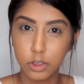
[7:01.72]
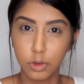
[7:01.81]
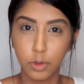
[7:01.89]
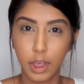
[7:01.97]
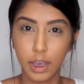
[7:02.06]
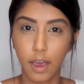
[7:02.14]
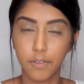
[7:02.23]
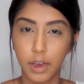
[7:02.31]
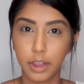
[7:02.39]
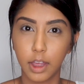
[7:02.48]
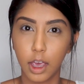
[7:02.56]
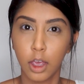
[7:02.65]
do. Like I
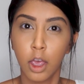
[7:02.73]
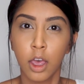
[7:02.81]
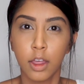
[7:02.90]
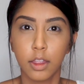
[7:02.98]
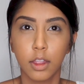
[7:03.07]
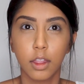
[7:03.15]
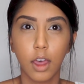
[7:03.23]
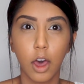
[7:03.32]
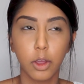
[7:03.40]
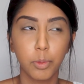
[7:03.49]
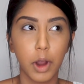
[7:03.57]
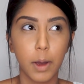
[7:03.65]
find that
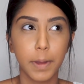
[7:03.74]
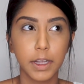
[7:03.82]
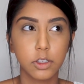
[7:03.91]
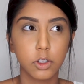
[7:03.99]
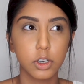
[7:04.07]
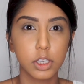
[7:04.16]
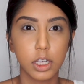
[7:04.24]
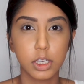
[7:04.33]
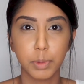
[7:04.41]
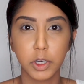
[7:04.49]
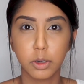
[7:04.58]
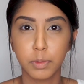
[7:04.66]
other brow pencils,
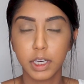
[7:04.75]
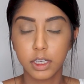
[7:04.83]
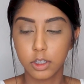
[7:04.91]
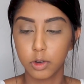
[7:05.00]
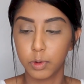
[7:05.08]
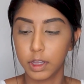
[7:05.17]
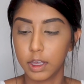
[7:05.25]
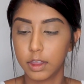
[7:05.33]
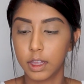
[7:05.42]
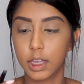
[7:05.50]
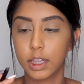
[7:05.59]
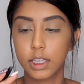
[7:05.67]
especially because they're really
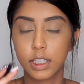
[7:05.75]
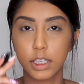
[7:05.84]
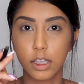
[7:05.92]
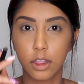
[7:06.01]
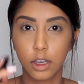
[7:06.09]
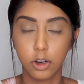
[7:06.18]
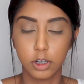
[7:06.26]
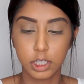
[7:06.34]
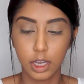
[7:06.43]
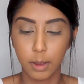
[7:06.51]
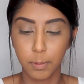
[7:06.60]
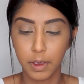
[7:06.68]
thin, like this has a thicker
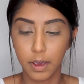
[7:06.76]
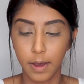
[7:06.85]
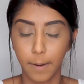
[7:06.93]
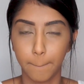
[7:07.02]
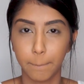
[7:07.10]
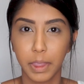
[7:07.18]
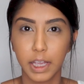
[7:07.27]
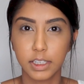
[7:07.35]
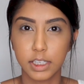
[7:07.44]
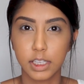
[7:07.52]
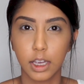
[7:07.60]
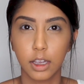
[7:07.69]
tip, it
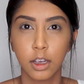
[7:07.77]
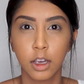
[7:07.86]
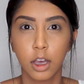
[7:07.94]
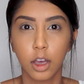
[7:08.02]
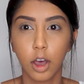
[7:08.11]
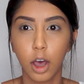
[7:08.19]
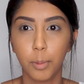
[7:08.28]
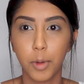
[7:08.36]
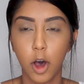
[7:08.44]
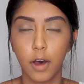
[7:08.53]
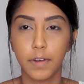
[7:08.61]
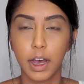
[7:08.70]
doesn't come
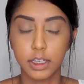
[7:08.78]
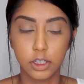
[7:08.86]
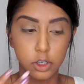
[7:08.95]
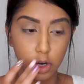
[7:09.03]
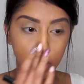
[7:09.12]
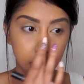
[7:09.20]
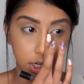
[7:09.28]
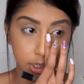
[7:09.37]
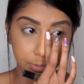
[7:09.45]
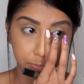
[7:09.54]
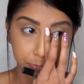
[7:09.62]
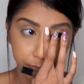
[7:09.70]
off as dark.
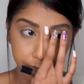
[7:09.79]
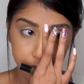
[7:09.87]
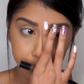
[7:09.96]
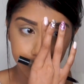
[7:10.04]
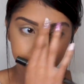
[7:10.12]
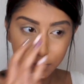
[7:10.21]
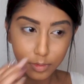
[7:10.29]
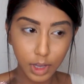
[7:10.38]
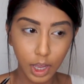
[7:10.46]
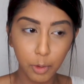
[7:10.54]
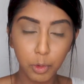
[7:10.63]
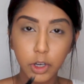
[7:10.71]

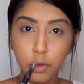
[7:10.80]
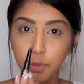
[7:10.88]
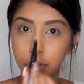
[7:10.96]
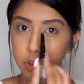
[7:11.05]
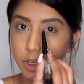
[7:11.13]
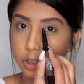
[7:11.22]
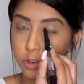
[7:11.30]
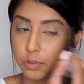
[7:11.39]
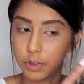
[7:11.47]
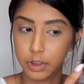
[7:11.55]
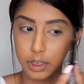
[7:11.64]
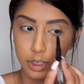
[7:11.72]
And when you fill
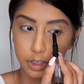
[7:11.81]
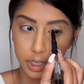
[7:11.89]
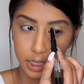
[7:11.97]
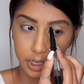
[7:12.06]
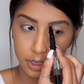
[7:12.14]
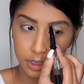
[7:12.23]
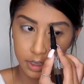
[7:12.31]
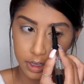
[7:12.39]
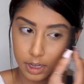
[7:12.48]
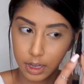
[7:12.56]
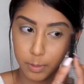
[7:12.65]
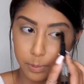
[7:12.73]
in like
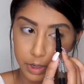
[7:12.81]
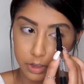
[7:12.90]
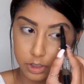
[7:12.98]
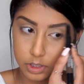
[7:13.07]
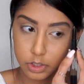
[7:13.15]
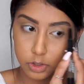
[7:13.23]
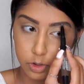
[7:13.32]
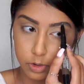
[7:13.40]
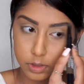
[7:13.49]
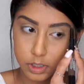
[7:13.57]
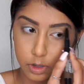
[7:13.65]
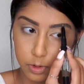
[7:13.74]
in bigger
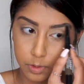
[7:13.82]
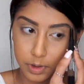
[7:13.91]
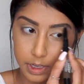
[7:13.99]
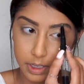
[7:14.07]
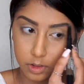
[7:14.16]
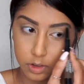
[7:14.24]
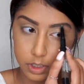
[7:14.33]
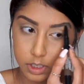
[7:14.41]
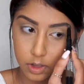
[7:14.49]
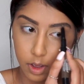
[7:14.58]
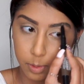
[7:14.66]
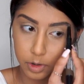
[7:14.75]
strokes, so it looks a
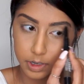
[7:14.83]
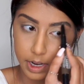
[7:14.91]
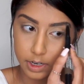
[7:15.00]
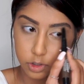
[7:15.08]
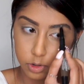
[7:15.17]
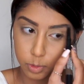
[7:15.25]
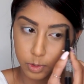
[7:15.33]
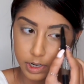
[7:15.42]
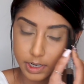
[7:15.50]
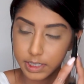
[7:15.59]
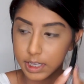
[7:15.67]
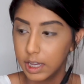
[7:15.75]
lot more natural.
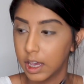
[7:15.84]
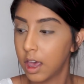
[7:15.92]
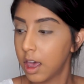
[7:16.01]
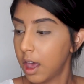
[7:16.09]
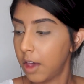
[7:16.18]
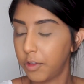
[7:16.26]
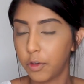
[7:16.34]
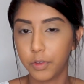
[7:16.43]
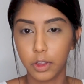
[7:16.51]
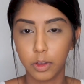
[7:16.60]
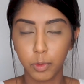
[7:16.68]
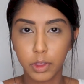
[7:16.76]
Whereas like if you
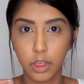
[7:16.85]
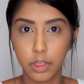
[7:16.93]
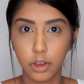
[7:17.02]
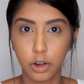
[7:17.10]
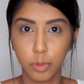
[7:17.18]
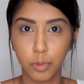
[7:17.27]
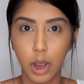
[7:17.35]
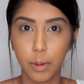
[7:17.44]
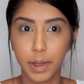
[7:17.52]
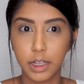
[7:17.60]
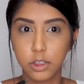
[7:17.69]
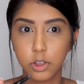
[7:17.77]
fill in with a thinner brow
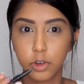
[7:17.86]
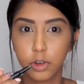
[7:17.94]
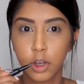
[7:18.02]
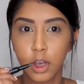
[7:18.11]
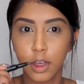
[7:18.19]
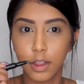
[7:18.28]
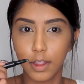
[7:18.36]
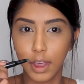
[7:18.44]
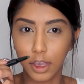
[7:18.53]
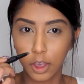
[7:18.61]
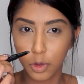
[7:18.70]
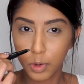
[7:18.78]
pencil,
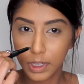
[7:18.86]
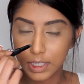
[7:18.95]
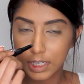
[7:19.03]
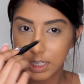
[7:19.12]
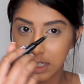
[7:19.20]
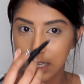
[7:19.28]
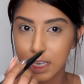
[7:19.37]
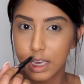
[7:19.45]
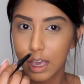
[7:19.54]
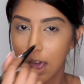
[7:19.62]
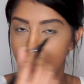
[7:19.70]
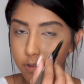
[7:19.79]
like you can
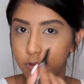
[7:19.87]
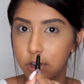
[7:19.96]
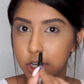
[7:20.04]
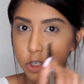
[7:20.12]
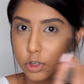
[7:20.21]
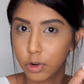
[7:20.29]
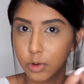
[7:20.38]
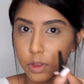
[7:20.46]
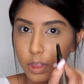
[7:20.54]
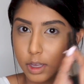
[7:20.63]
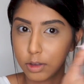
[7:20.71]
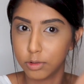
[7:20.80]
see every stroke
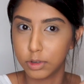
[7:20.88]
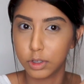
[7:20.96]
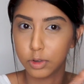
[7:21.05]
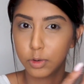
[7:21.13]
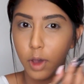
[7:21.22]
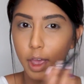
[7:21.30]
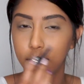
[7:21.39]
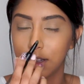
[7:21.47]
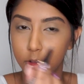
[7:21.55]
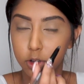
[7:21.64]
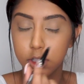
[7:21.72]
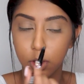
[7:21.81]
that you do and it
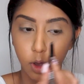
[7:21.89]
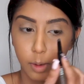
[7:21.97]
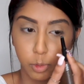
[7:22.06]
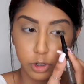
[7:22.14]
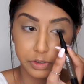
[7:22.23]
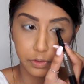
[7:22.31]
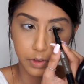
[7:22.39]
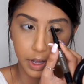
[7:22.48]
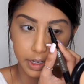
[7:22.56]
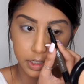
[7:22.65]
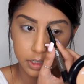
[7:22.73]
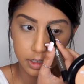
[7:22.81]
looks a lot more
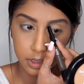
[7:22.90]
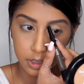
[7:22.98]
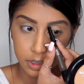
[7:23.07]
defined.